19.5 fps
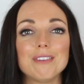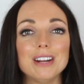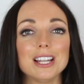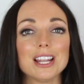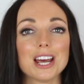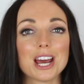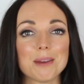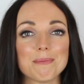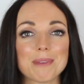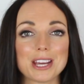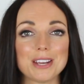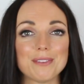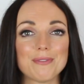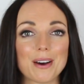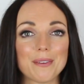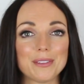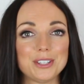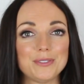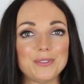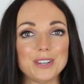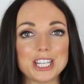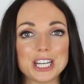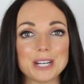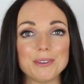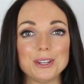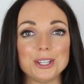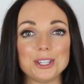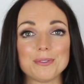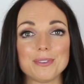I really hope that you found this
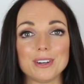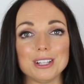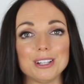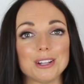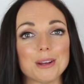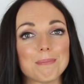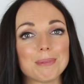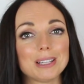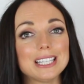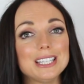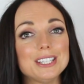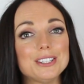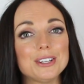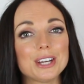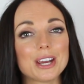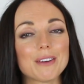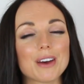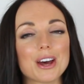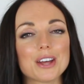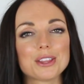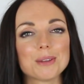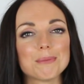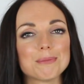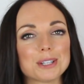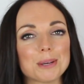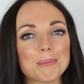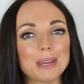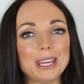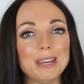video useful. Please do give it a
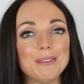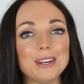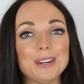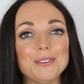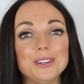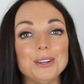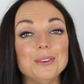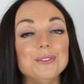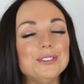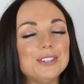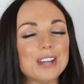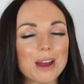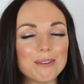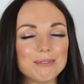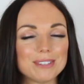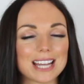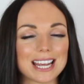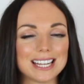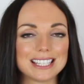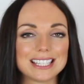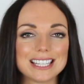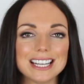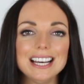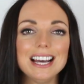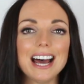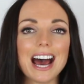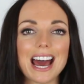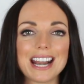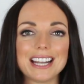thumbs up even if you don't
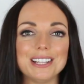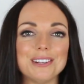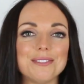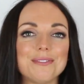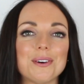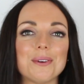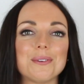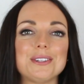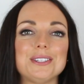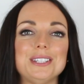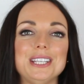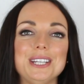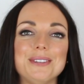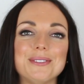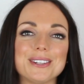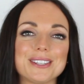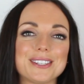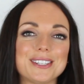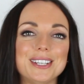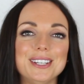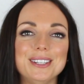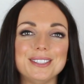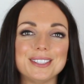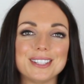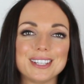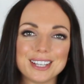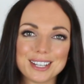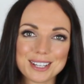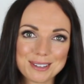enter, and I look forward to seeing you all
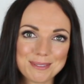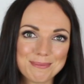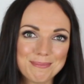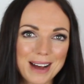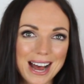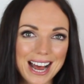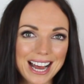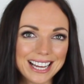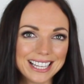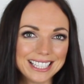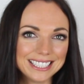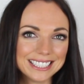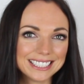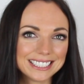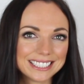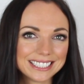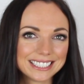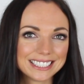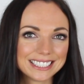soon. Bye!